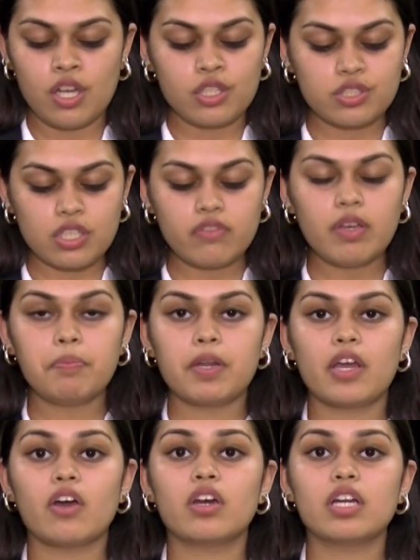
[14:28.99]
should we
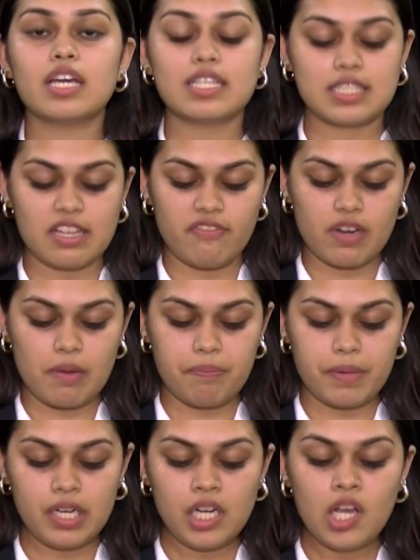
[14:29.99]
prioritize
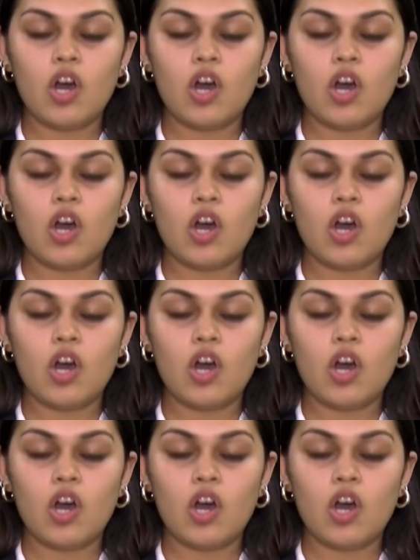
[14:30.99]
development